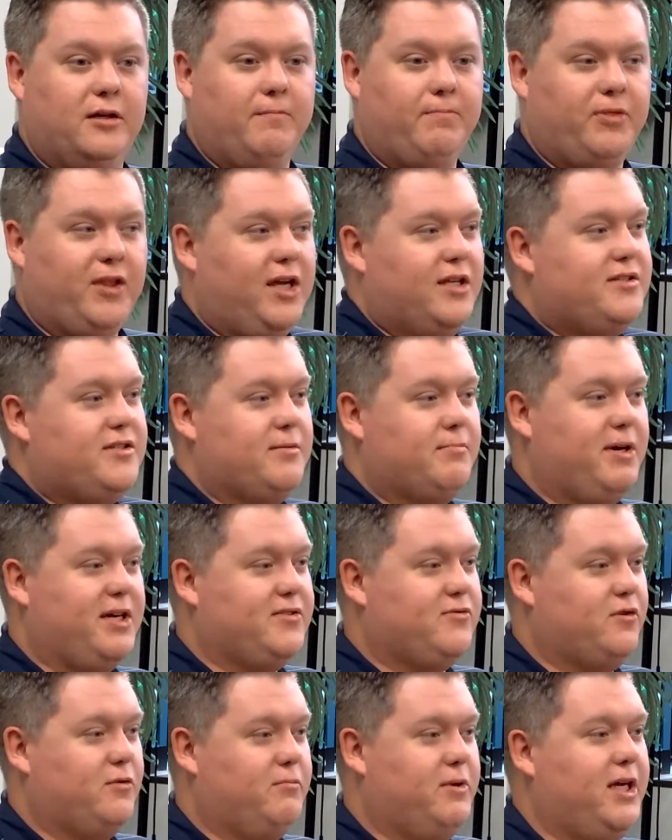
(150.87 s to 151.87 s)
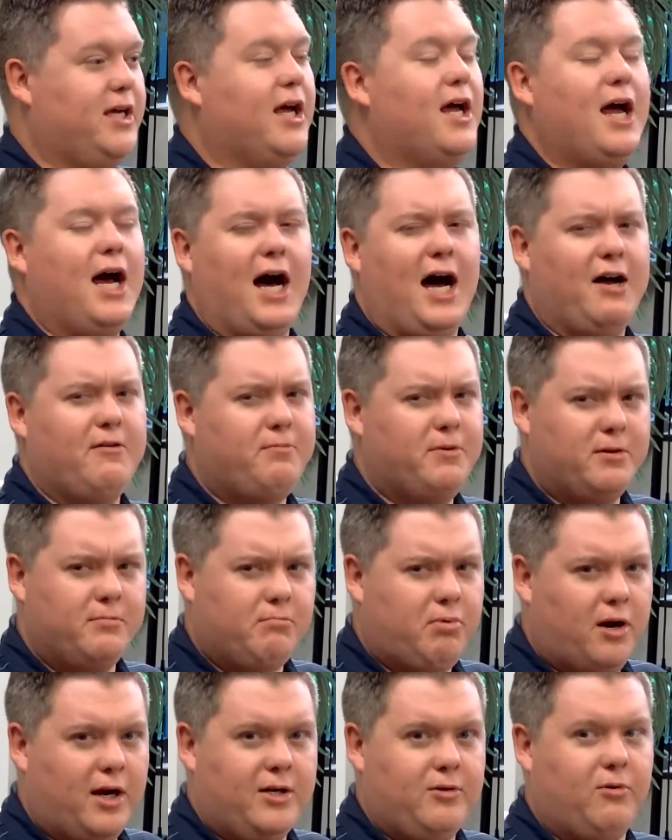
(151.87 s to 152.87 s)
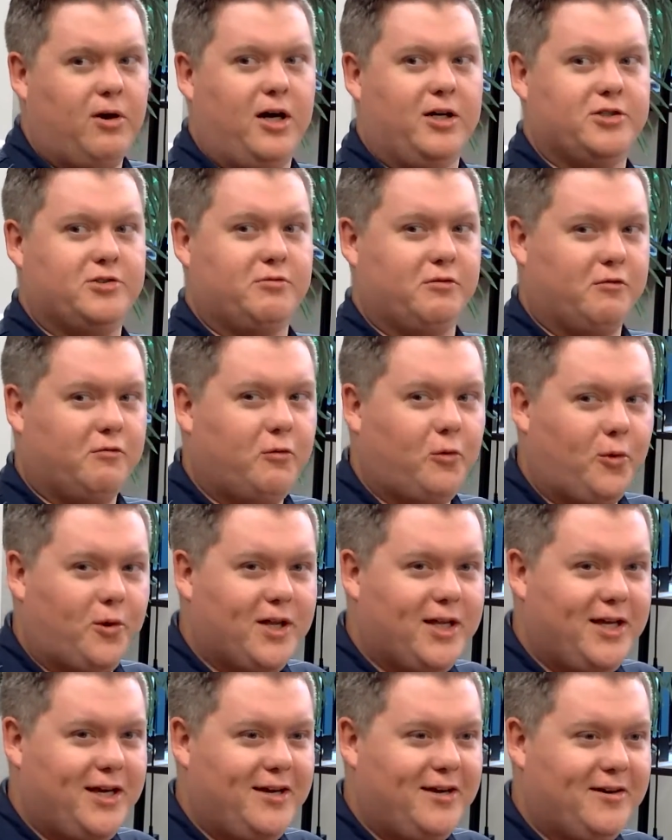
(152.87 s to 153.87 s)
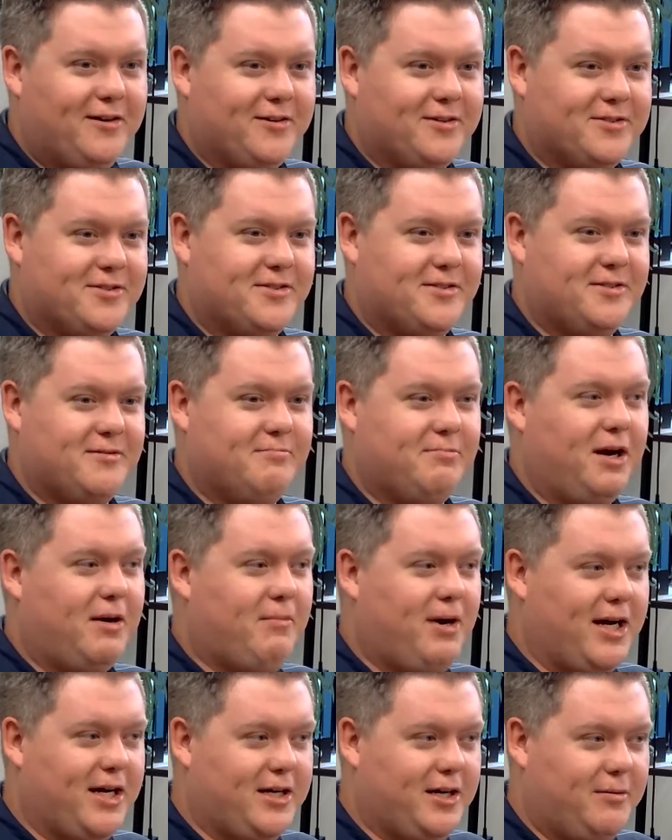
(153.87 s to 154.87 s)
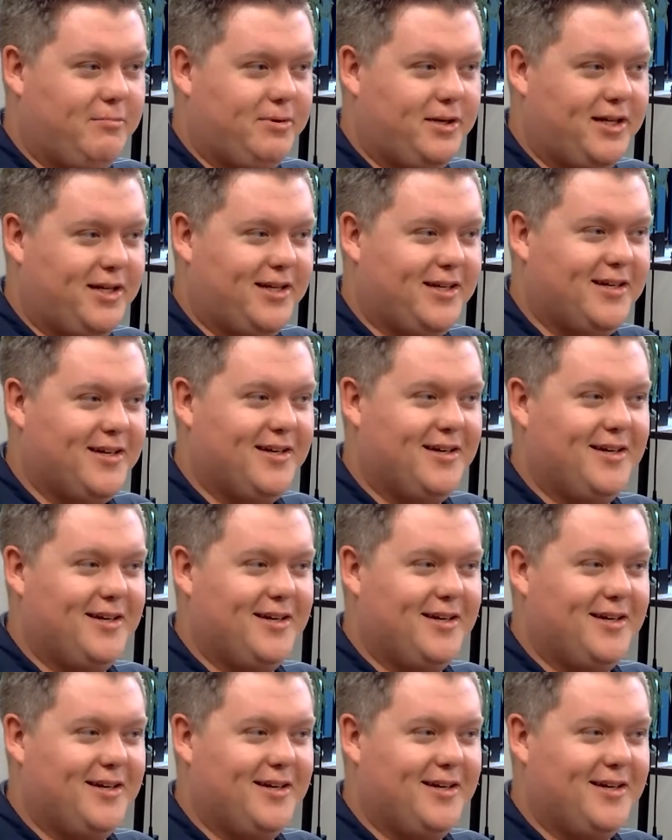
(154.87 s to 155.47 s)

It's the best for me. I've been brainwashed for 40 years by my company,